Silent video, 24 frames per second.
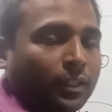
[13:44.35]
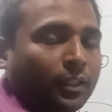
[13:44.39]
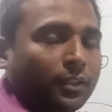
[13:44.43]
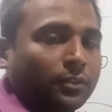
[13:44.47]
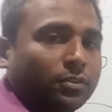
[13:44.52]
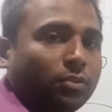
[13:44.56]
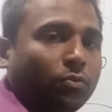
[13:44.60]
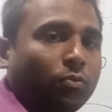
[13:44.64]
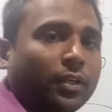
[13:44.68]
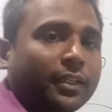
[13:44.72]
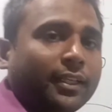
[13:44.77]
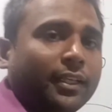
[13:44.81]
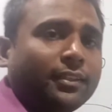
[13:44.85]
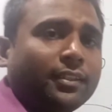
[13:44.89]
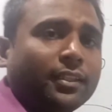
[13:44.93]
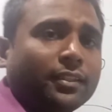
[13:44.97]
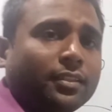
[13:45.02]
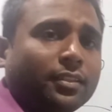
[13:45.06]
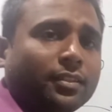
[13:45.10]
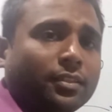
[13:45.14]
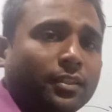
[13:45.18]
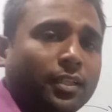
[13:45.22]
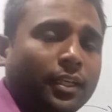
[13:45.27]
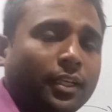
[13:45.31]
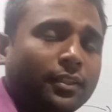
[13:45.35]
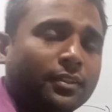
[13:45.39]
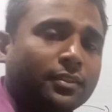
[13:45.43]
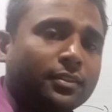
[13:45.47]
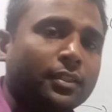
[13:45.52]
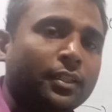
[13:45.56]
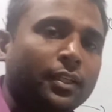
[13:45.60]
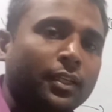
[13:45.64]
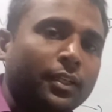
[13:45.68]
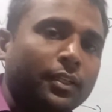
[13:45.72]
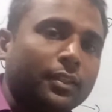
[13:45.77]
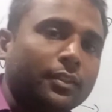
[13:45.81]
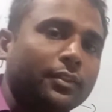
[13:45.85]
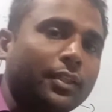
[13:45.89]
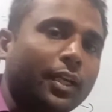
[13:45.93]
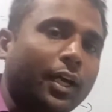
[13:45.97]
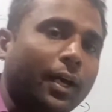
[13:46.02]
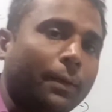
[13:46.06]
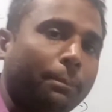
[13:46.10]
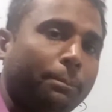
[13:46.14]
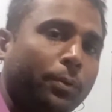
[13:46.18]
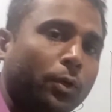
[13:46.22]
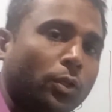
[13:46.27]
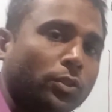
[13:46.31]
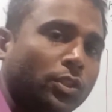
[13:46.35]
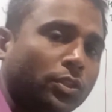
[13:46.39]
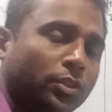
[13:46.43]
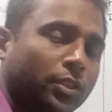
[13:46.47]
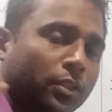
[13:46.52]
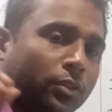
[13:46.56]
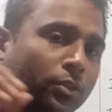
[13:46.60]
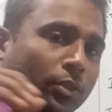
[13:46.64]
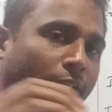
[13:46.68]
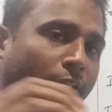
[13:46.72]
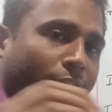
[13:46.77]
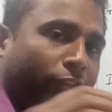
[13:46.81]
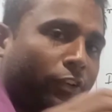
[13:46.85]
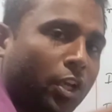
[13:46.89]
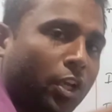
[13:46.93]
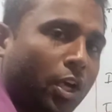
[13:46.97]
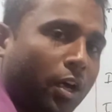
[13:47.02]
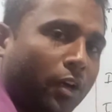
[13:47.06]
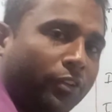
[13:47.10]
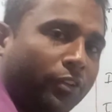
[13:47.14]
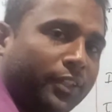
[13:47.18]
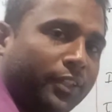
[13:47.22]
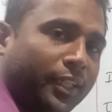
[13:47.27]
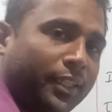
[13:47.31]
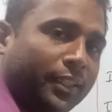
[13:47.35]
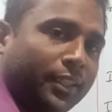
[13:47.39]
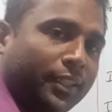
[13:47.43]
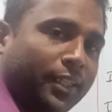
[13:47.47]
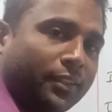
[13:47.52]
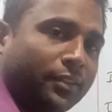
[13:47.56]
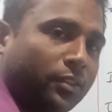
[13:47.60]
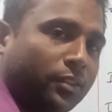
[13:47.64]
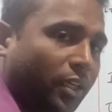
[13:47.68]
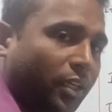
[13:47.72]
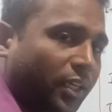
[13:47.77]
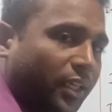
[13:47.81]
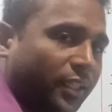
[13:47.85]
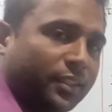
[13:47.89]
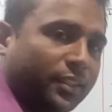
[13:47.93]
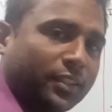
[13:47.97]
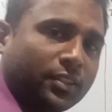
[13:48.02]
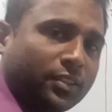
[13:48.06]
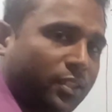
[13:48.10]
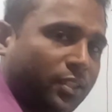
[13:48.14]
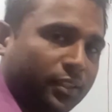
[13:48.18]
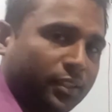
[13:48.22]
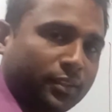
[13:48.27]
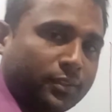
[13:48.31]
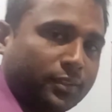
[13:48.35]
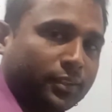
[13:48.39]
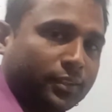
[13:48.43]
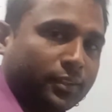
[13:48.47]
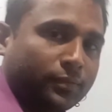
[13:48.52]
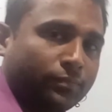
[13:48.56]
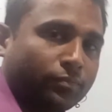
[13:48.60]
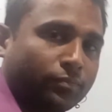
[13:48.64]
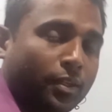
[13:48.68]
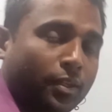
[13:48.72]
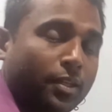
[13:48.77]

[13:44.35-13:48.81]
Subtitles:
So what is resistance? The opposition to the flow of current is called resistance.